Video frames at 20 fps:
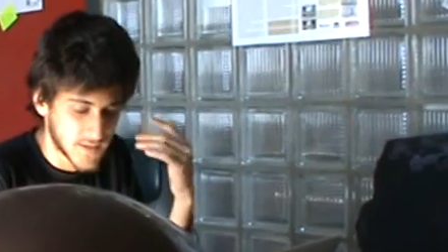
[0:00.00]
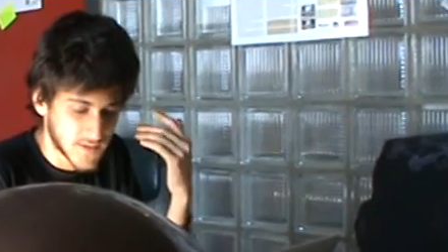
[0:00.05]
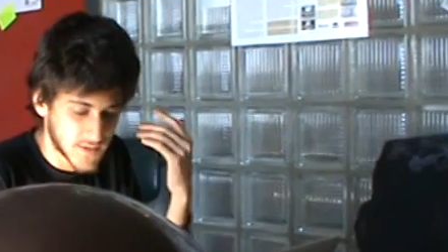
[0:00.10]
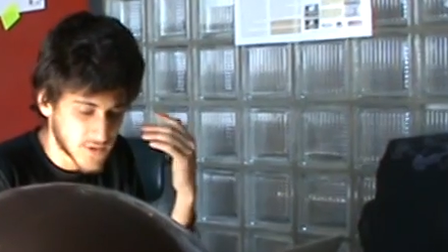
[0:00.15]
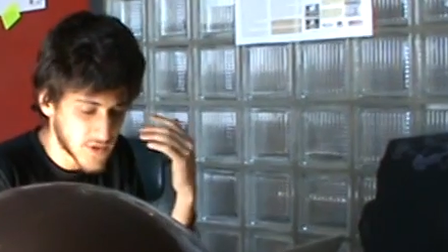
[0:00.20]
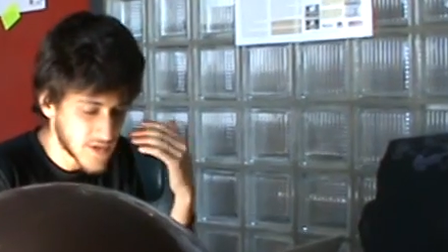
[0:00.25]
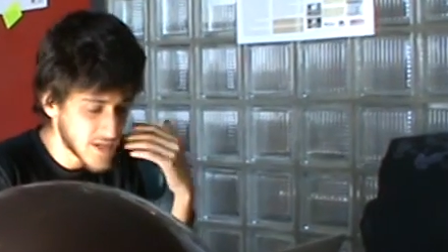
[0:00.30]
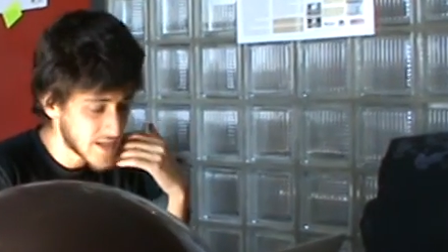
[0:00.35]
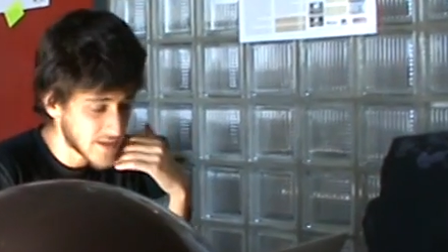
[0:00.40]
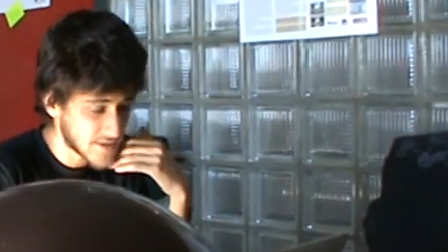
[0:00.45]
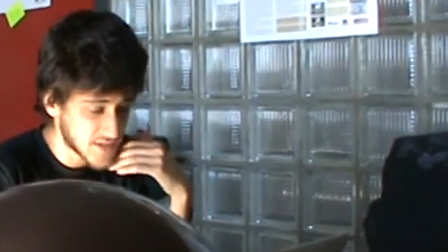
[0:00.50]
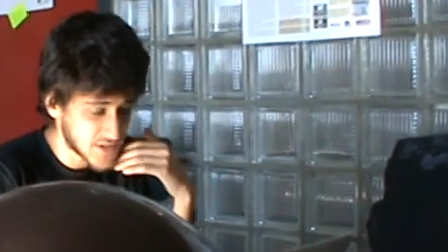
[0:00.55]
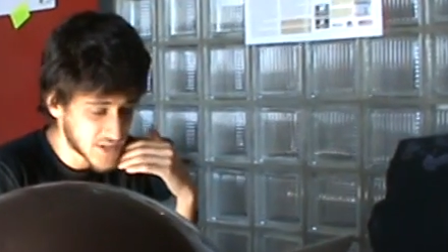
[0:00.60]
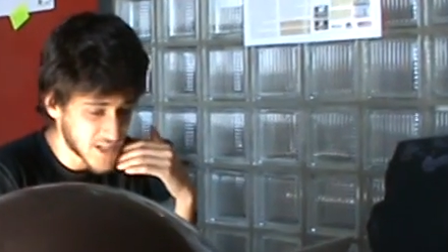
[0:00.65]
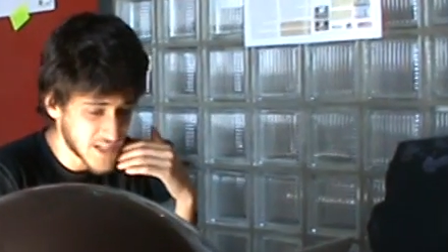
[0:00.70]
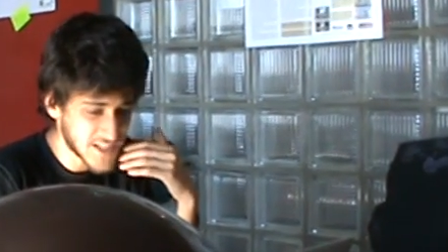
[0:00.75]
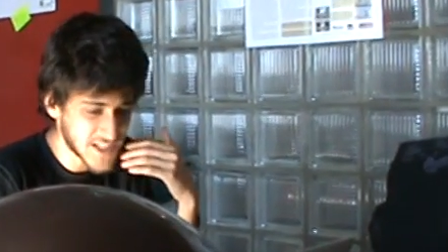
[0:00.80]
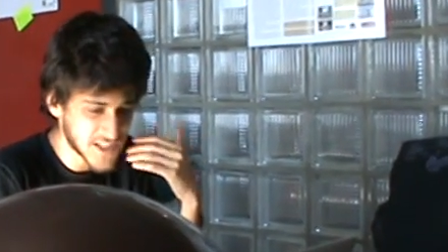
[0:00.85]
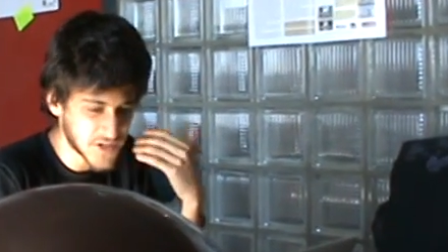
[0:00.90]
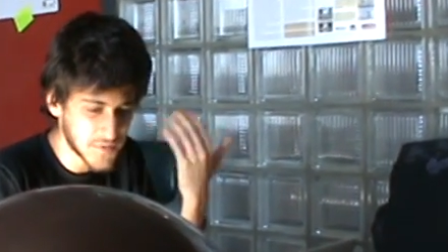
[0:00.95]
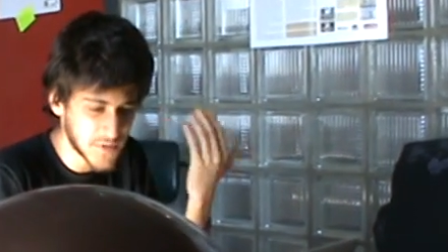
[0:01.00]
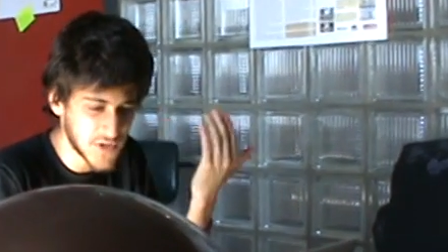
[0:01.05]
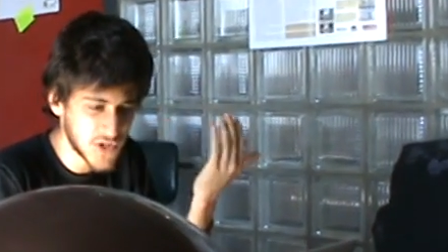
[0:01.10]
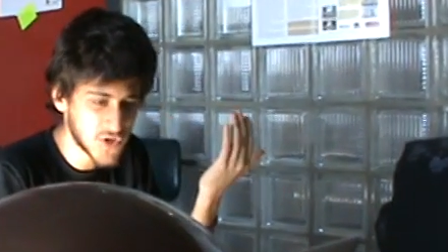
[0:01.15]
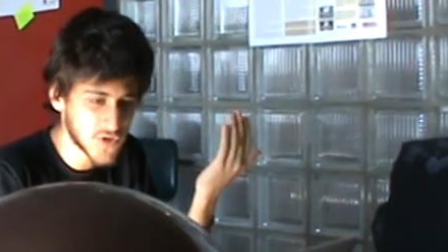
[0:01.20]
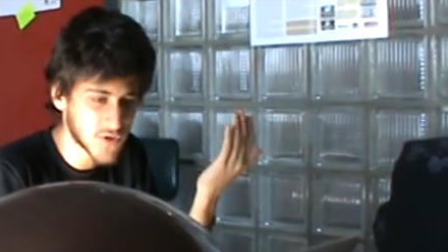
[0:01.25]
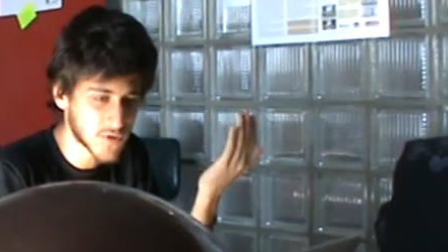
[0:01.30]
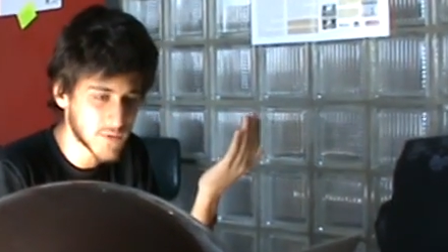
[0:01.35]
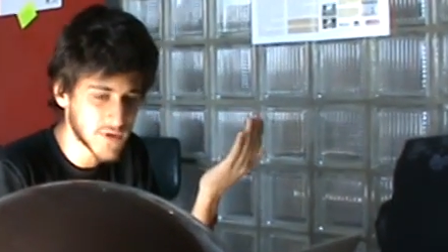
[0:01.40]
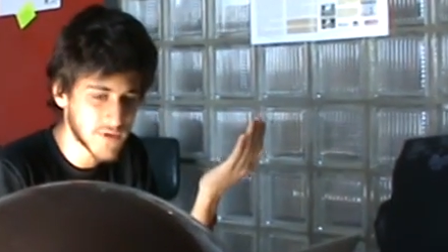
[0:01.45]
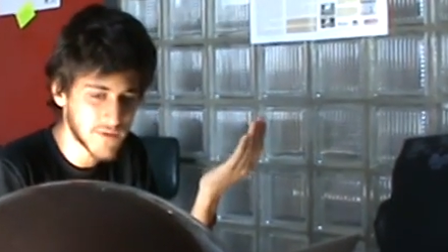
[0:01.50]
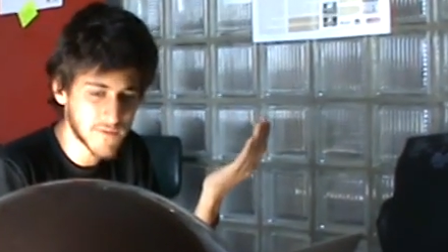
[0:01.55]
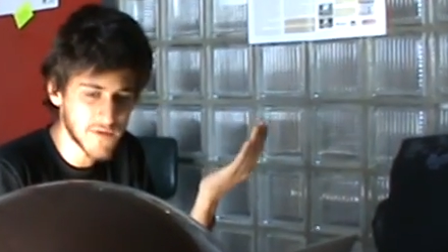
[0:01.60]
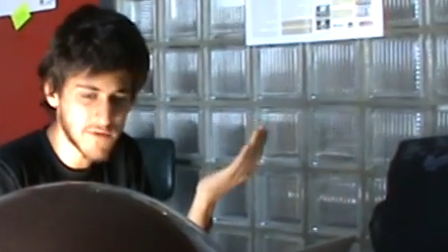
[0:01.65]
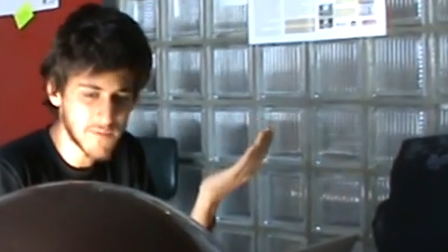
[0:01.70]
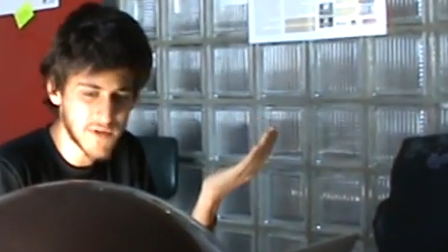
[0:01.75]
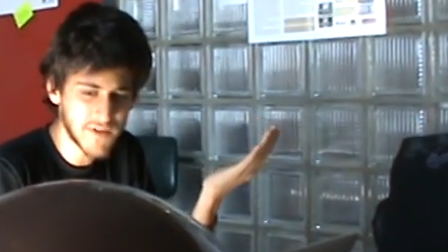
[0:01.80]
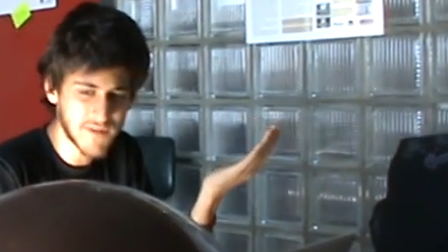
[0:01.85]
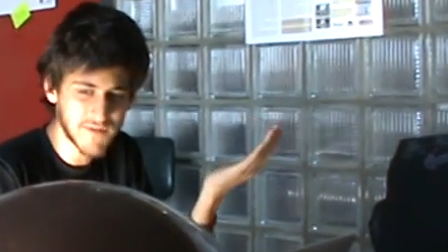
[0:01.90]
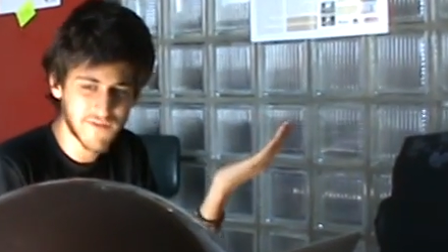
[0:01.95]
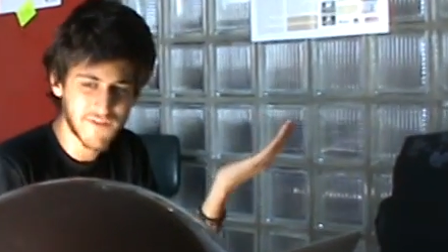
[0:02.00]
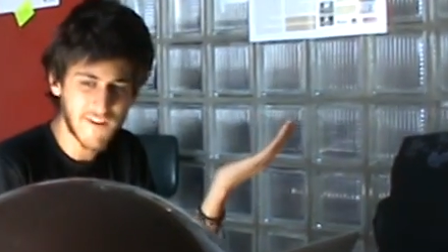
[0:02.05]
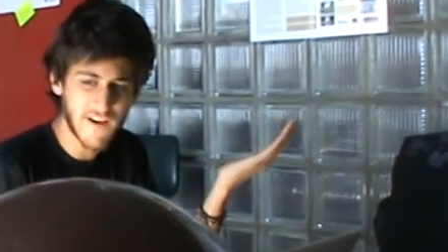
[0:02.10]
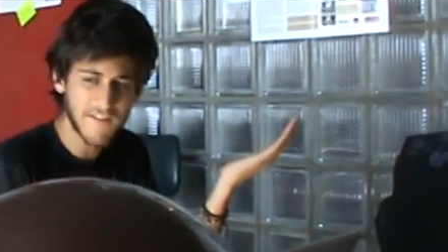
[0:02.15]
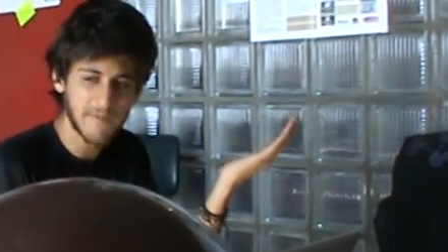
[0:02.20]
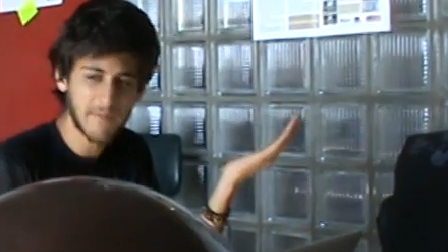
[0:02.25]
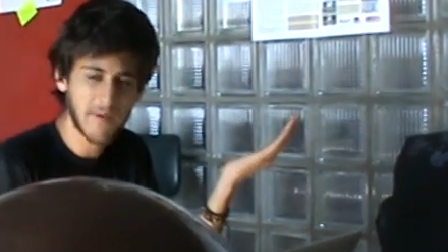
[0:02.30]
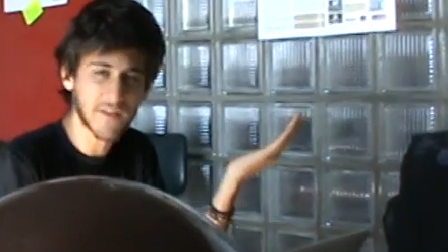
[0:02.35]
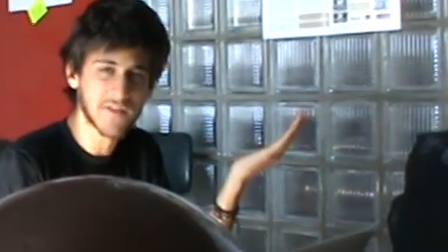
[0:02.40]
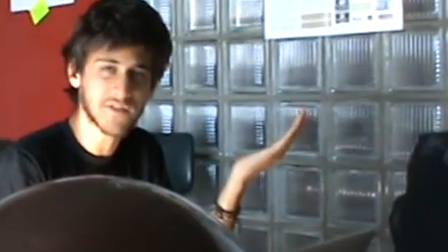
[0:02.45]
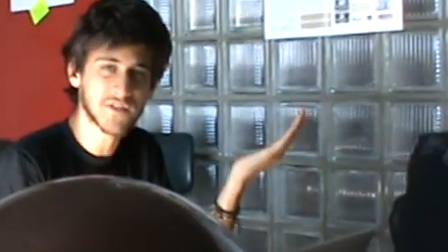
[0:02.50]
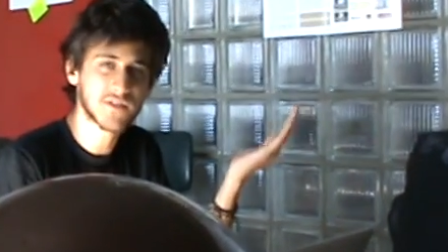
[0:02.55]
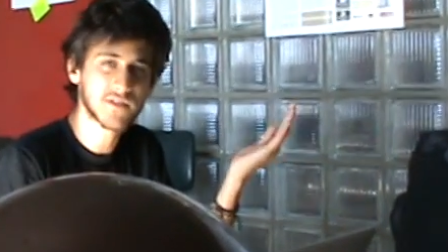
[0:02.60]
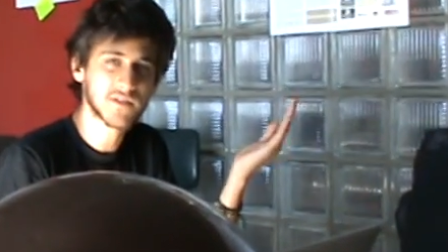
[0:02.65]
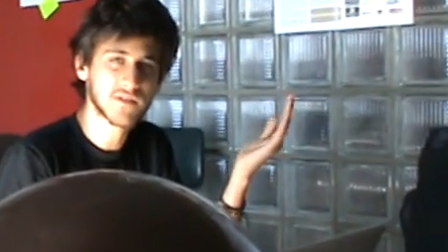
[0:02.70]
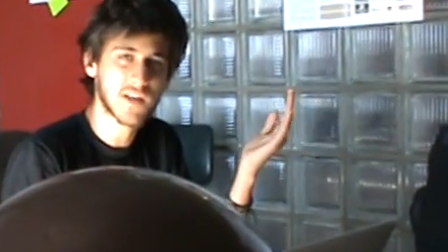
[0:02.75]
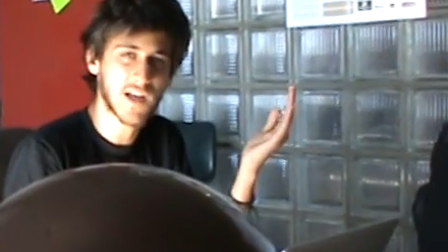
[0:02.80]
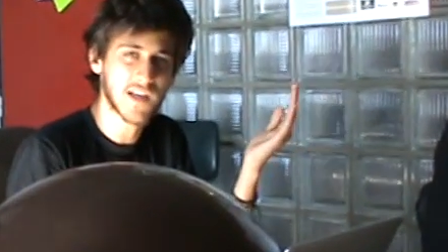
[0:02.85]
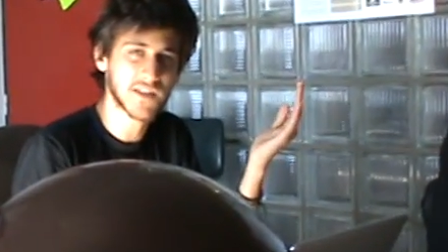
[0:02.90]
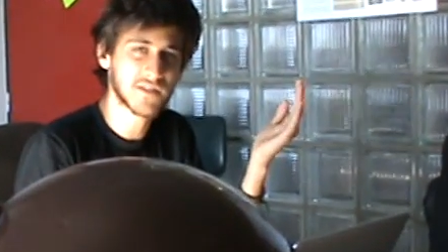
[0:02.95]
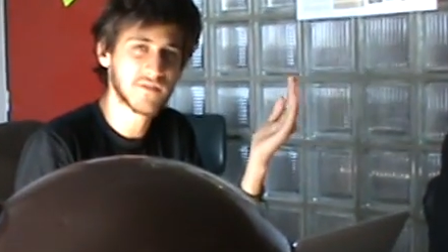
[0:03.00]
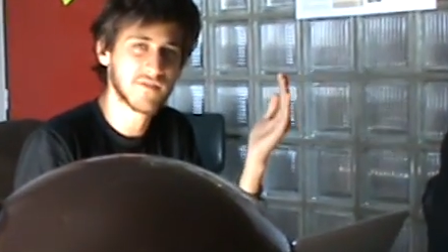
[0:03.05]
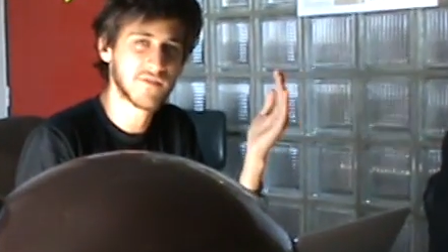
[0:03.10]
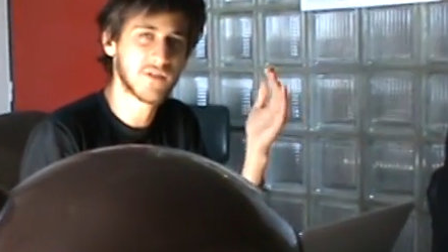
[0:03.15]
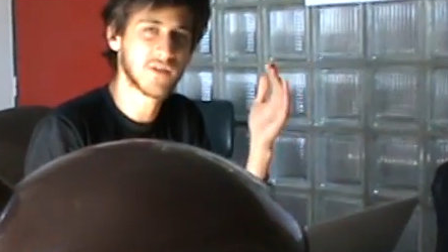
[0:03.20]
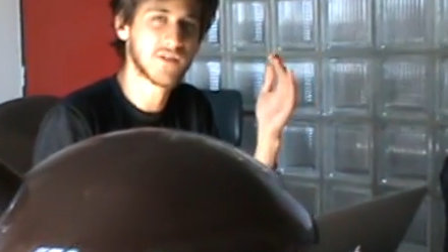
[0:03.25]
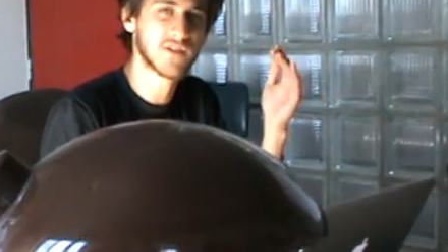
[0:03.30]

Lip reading: So yeah, the change has to be sure. We've been 5 months asking for